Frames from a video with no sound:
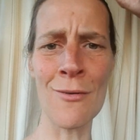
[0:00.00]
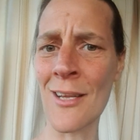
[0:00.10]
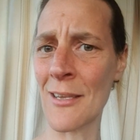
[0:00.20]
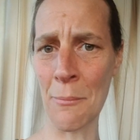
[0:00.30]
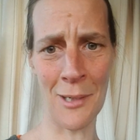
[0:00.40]

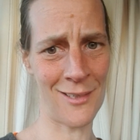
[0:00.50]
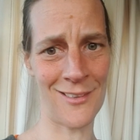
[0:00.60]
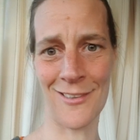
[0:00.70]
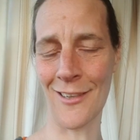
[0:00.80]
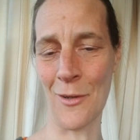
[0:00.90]
that the mind
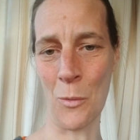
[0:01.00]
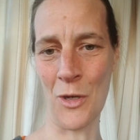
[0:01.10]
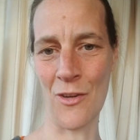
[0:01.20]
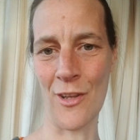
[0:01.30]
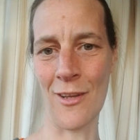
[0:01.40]
is going to
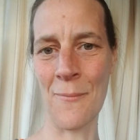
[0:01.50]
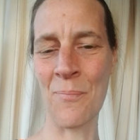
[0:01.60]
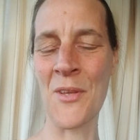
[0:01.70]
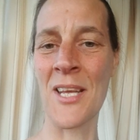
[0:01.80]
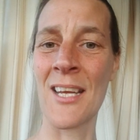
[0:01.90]
wander.
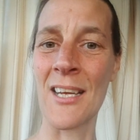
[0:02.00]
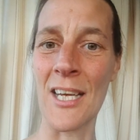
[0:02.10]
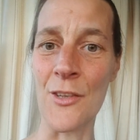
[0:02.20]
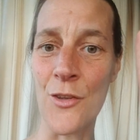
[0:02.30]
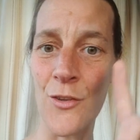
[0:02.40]

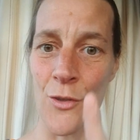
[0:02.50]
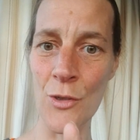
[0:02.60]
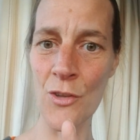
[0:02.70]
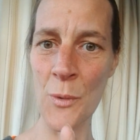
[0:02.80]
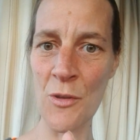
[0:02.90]
As soon
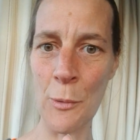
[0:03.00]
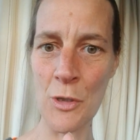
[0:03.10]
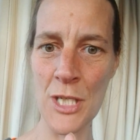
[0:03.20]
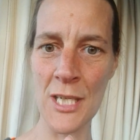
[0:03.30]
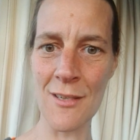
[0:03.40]
as we
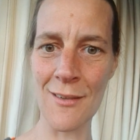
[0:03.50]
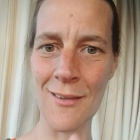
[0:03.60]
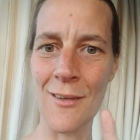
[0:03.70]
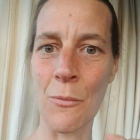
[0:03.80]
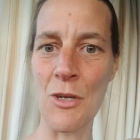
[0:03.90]
spot it,
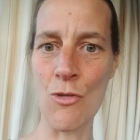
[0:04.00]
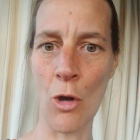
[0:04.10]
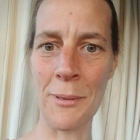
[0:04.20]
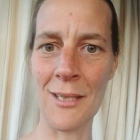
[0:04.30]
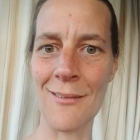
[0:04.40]
we
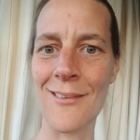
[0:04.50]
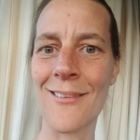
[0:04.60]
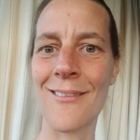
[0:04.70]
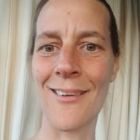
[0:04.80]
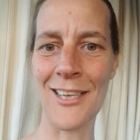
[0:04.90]
drop it
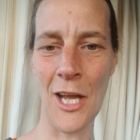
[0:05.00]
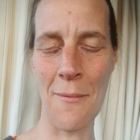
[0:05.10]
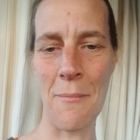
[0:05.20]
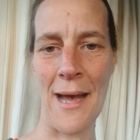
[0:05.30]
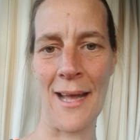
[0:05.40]
and
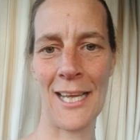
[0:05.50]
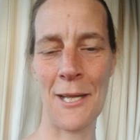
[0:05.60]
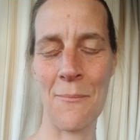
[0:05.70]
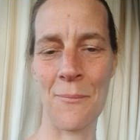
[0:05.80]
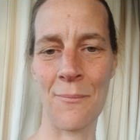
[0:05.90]
come back.
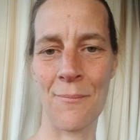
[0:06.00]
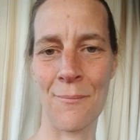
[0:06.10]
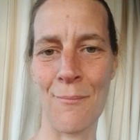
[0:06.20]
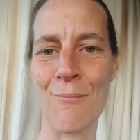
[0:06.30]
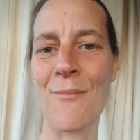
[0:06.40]

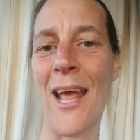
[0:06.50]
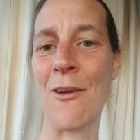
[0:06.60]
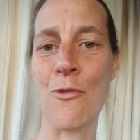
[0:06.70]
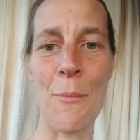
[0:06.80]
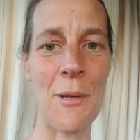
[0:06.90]

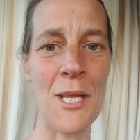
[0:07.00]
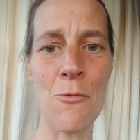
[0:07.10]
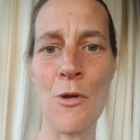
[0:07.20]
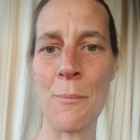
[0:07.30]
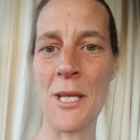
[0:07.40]
And repeat,
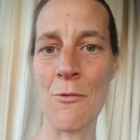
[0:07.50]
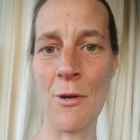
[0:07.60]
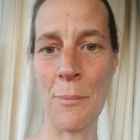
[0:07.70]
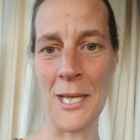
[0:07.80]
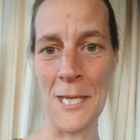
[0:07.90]
repeat,
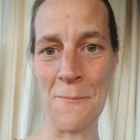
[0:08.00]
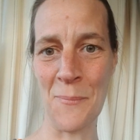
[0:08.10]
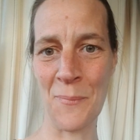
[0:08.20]
repeat.